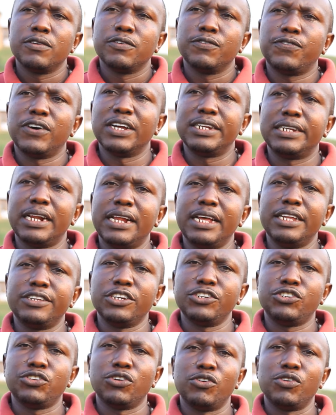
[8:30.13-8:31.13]

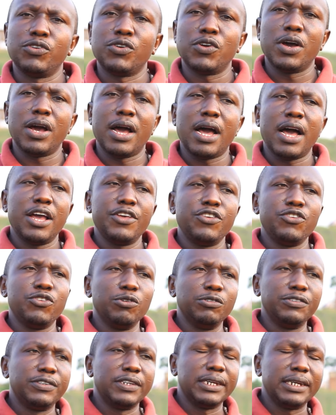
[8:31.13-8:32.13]
fertilization
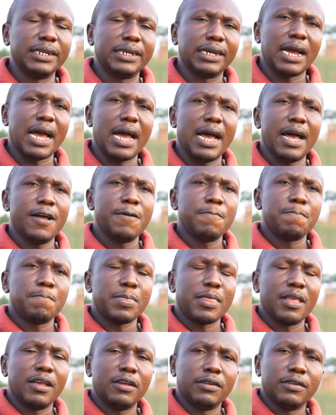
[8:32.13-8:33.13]
using
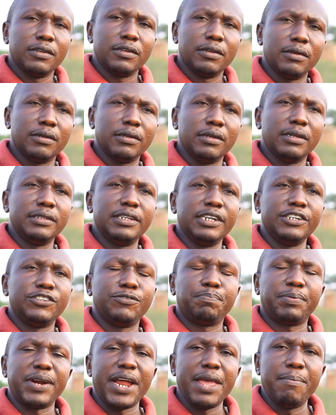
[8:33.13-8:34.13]
the
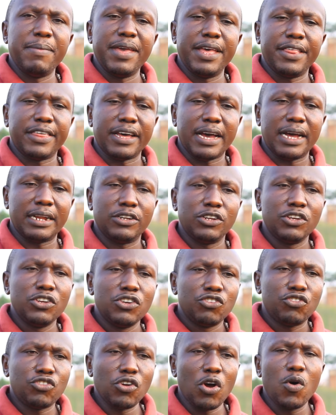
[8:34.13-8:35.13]
spray method.
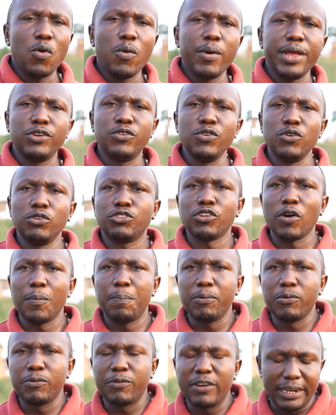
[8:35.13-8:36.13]
So we do top
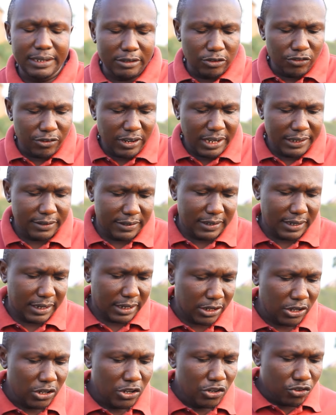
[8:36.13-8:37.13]

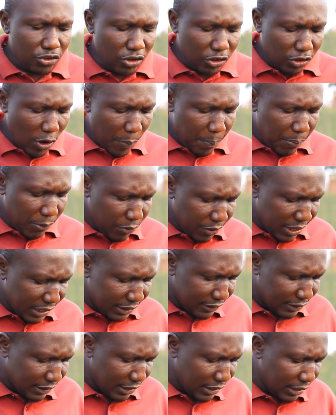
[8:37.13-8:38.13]
dressing. So top
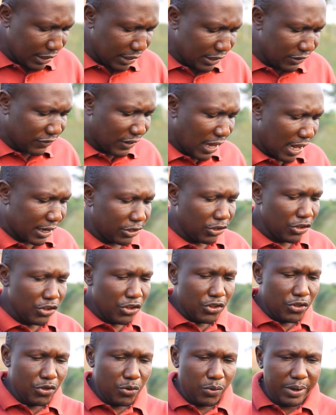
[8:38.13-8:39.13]
dressing is that
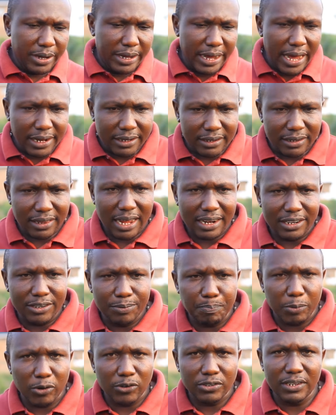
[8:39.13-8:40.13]
you get that
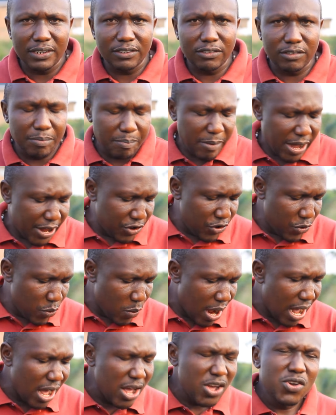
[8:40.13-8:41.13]
processed
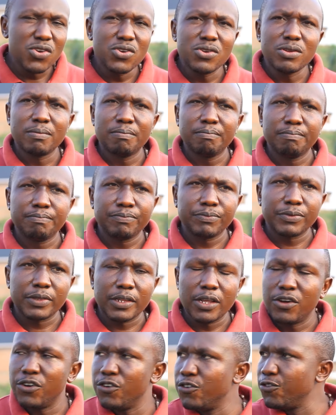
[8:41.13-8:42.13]
manure
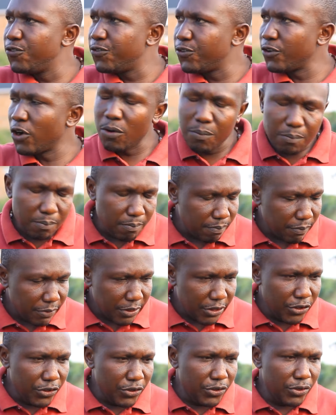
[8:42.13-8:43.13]
from
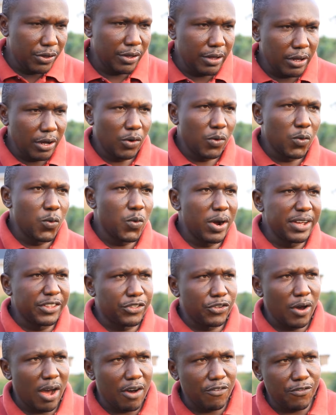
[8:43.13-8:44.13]

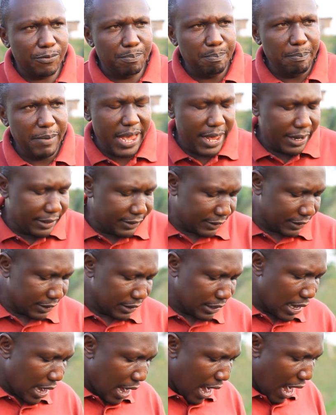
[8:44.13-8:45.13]
what you have made,
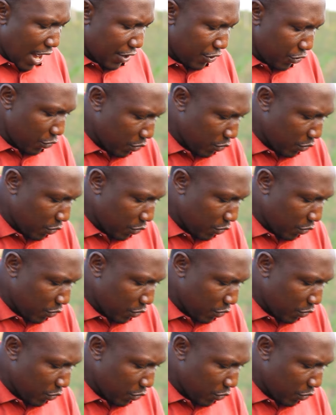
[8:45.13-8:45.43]
and